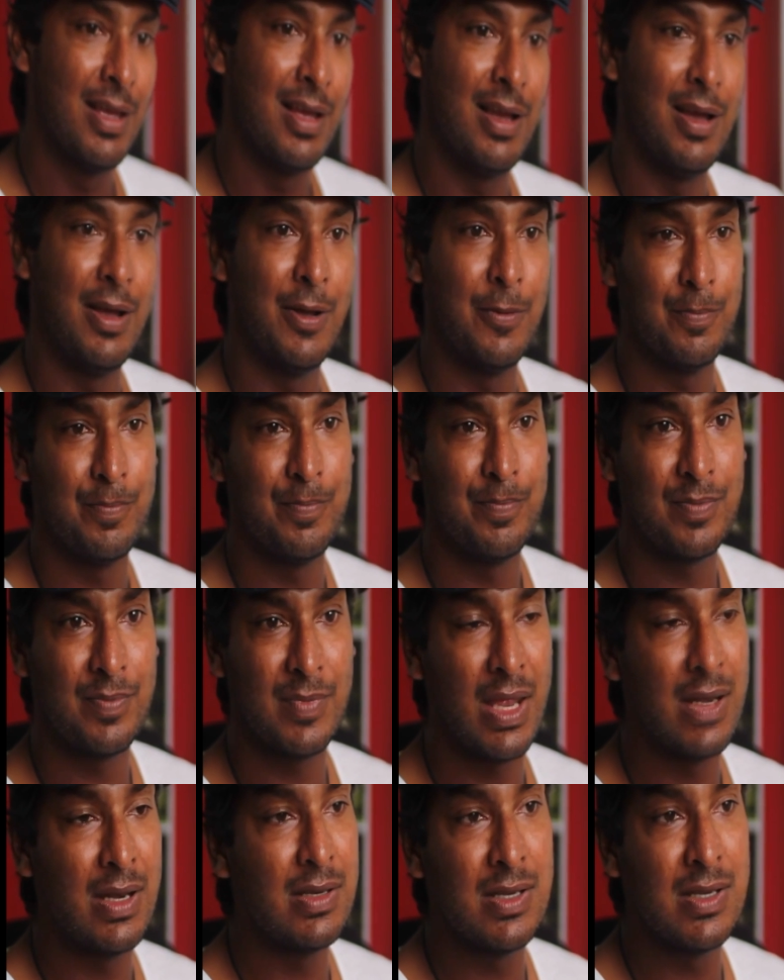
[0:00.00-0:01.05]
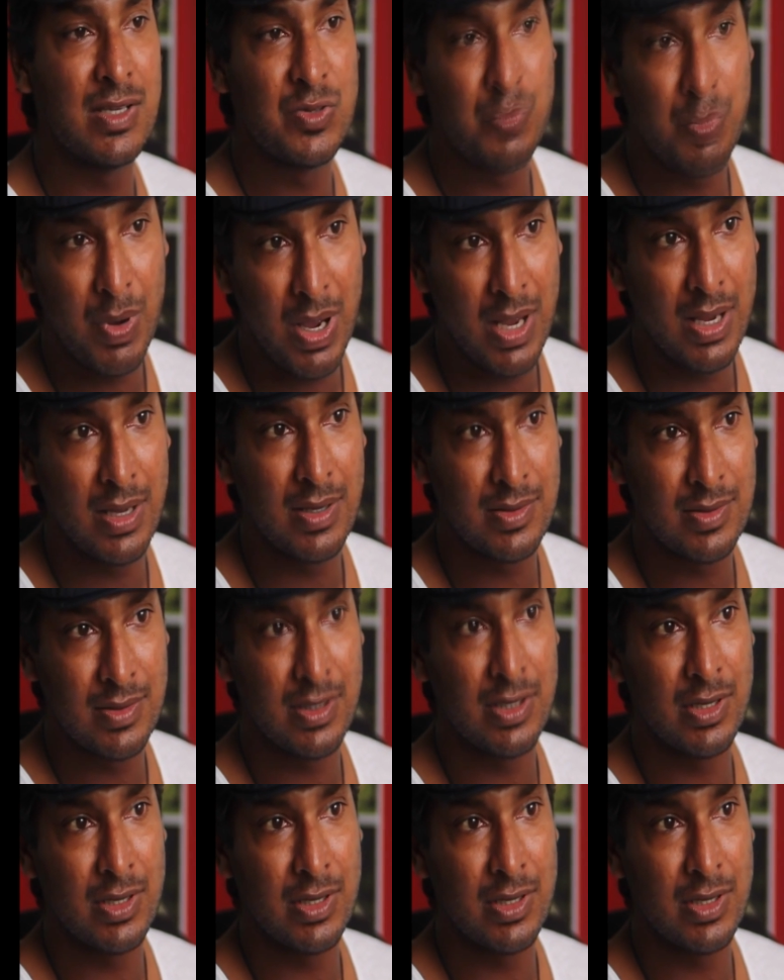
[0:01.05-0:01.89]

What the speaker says: And it inspires